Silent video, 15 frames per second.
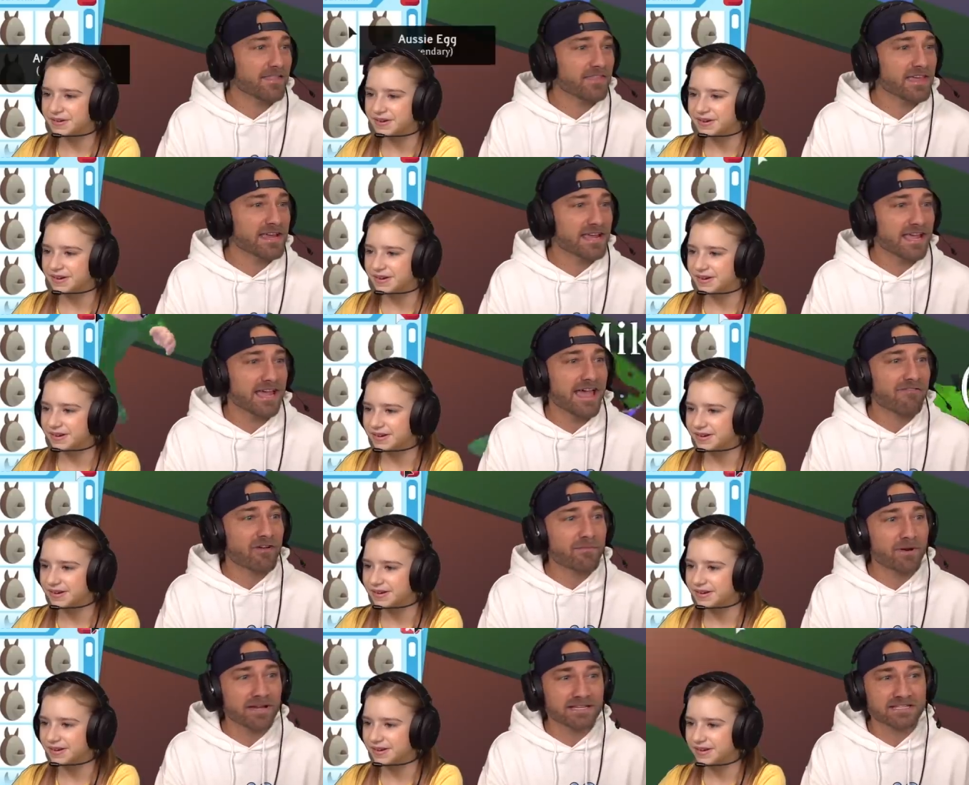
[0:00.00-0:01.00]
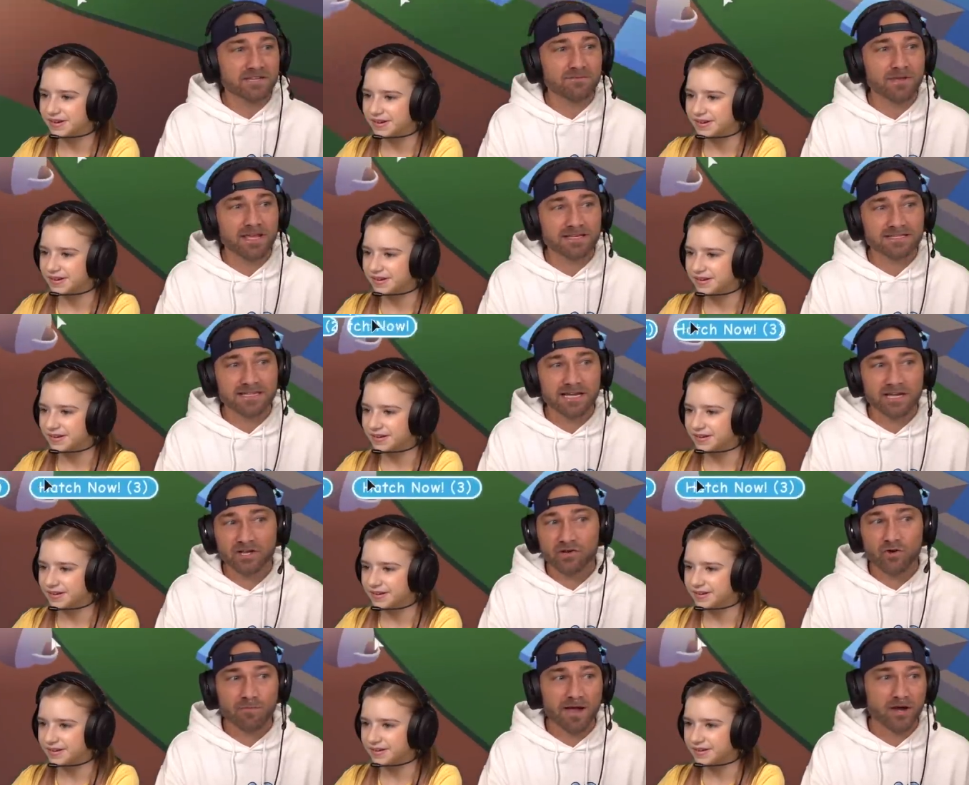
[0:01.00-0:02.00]
Speaker 1: I think everybody's gonna be
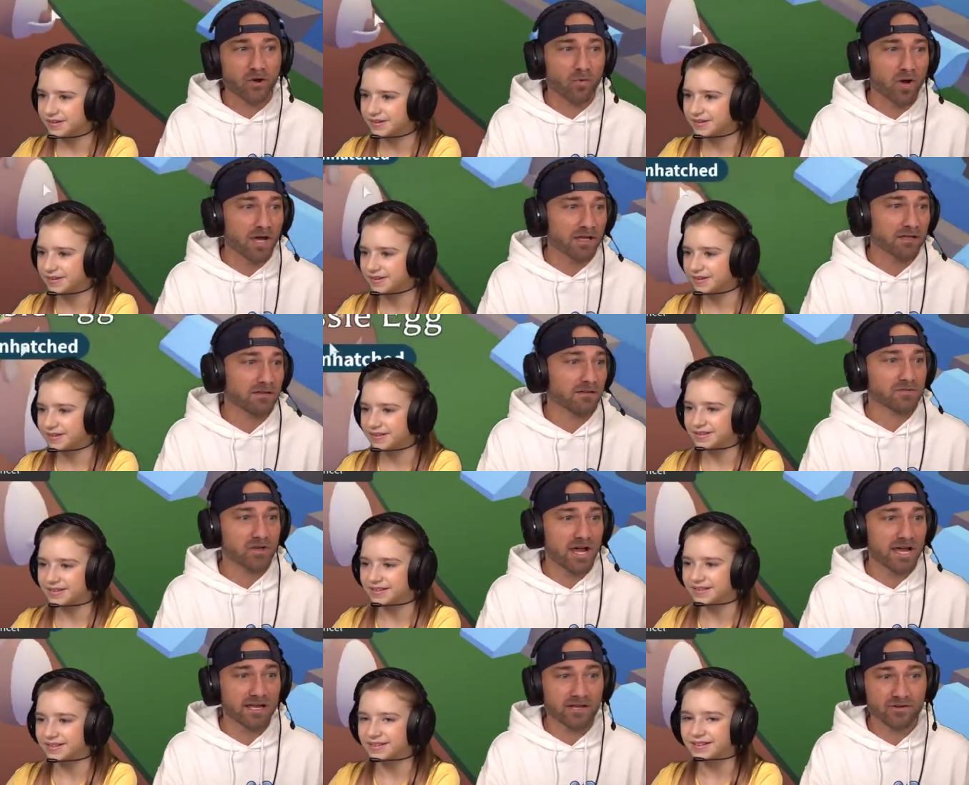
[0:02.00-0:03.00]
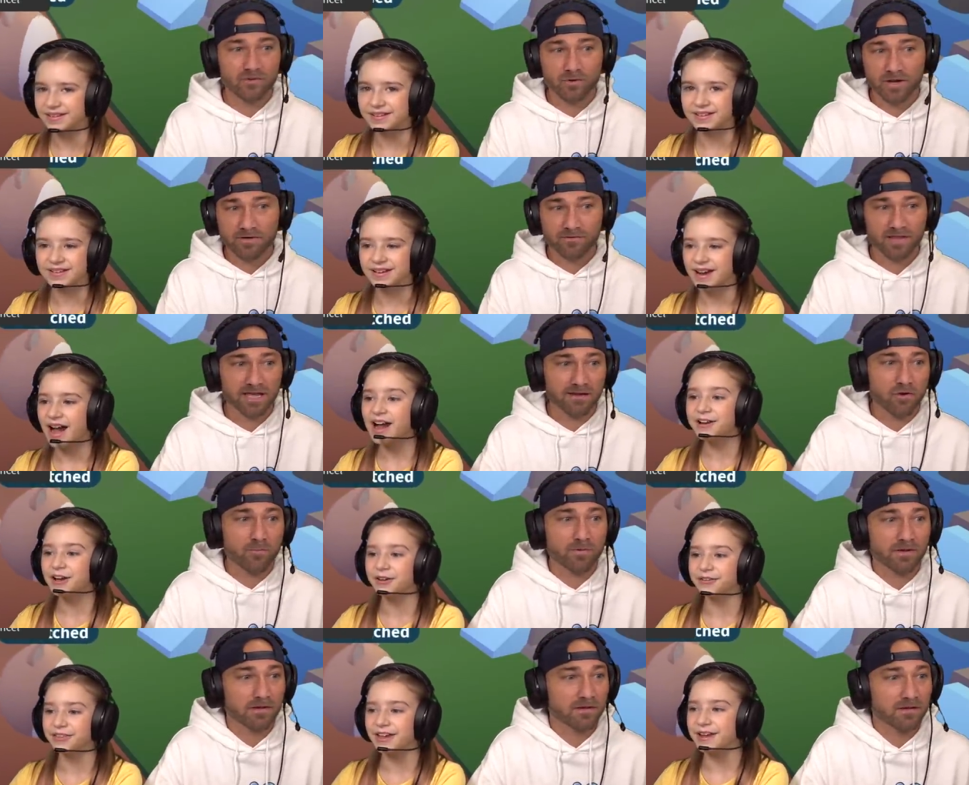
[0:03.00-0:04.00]
excited no matter what dragon or whatever they I
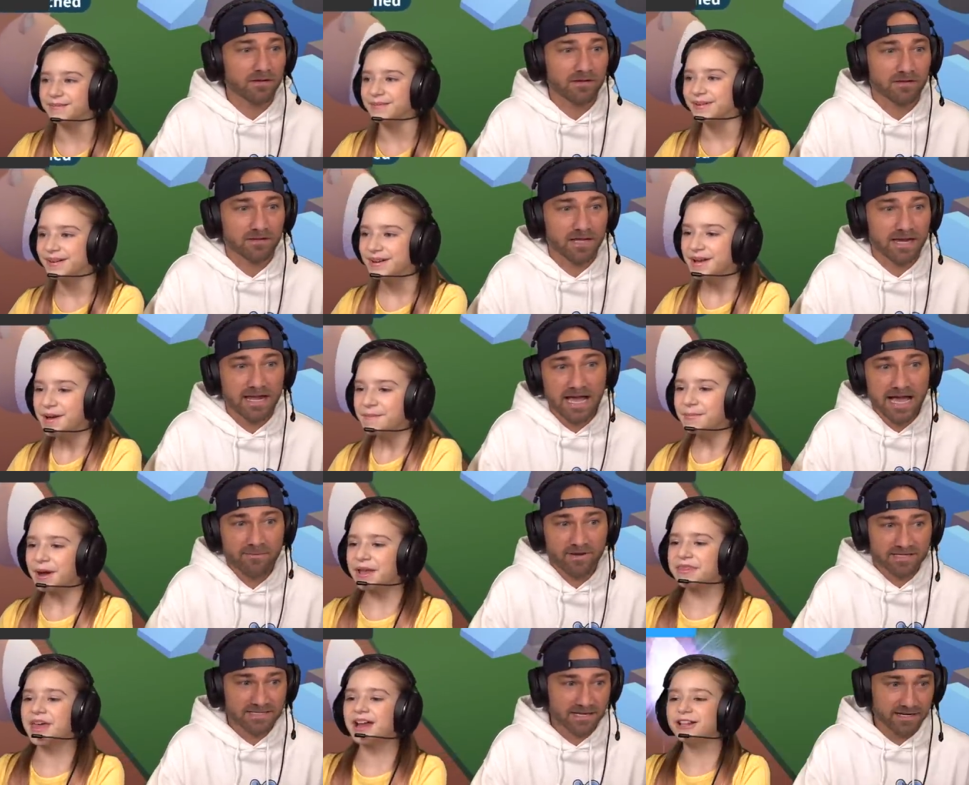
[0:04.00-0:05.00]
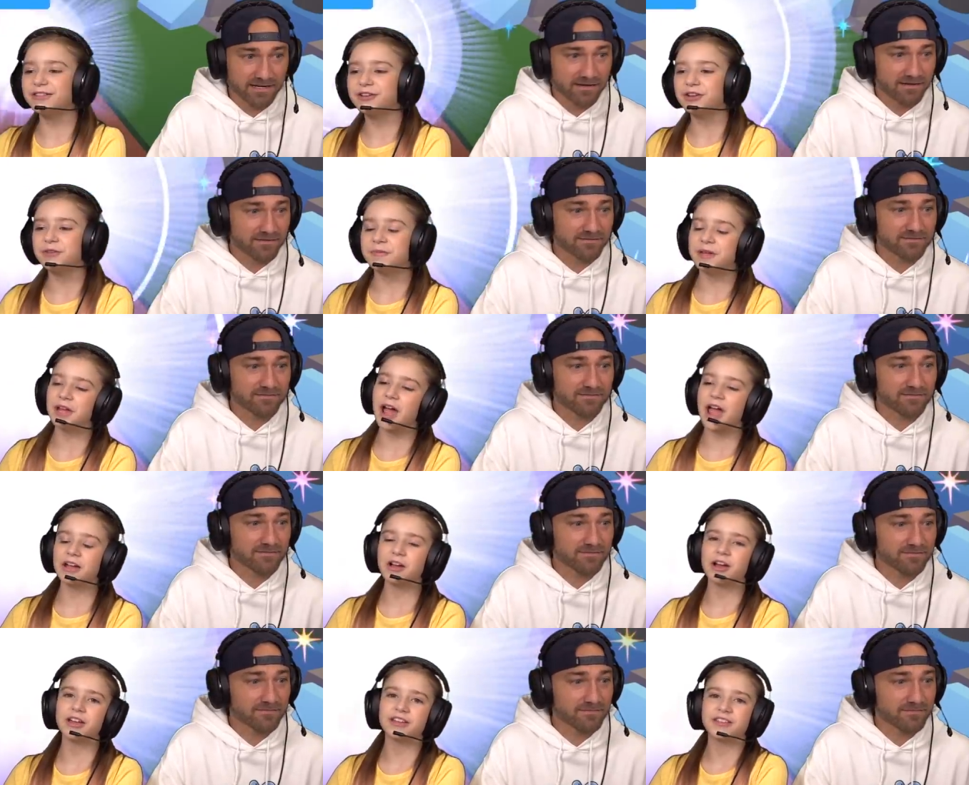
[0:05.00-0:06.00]
know, same. Like, I'm But excited. then it's gonna
Speaker 2: be,
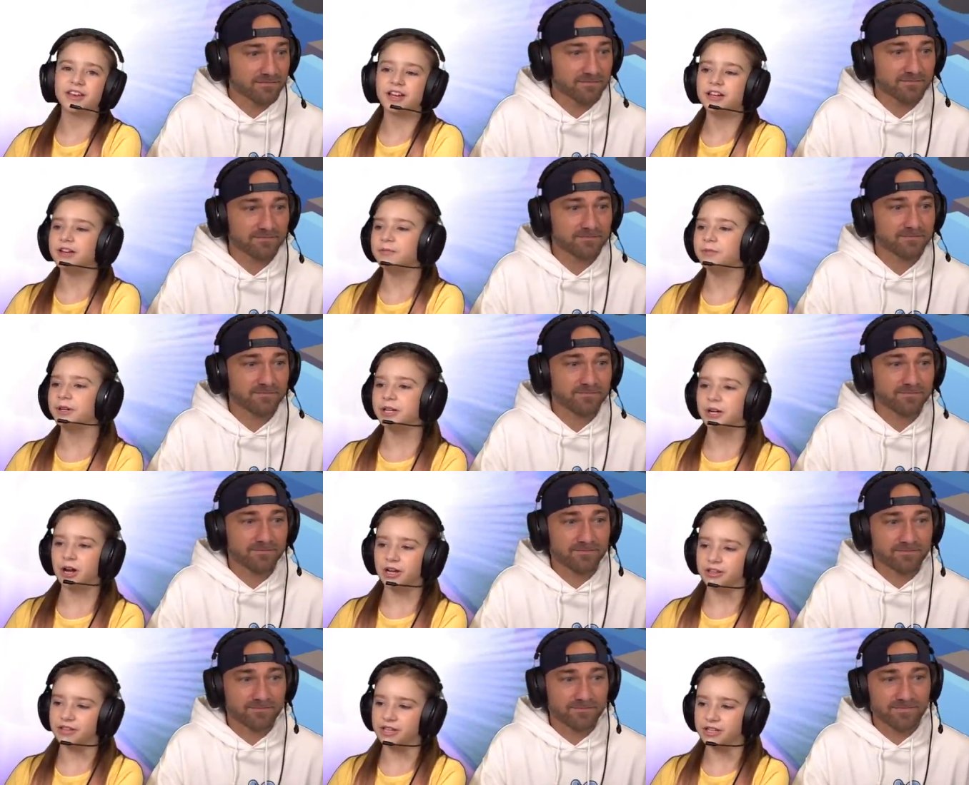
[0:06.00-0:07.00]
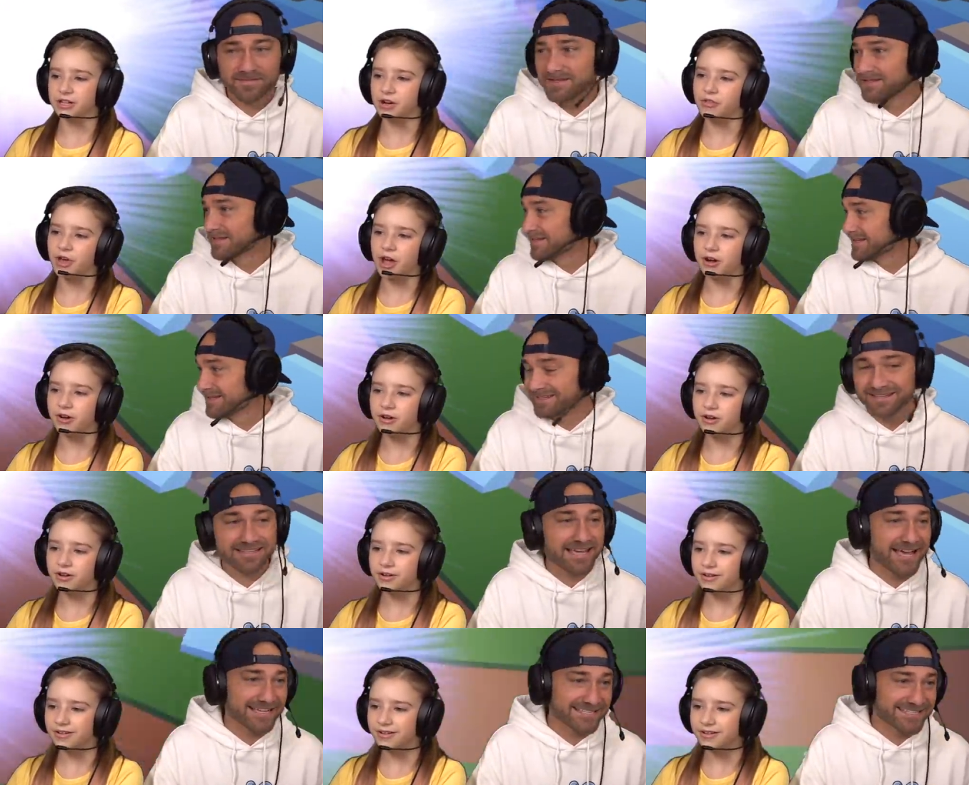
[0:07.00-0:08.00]
I got excited when I got a dingo though.
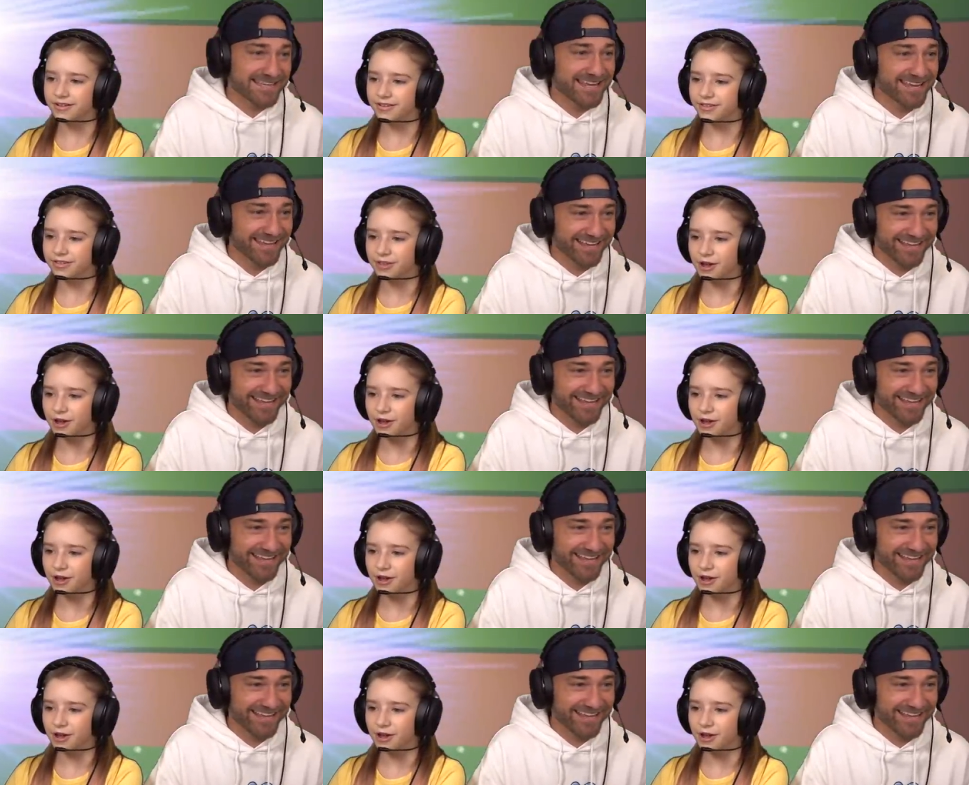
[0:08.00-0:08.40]
Speaker 1: Yes. So,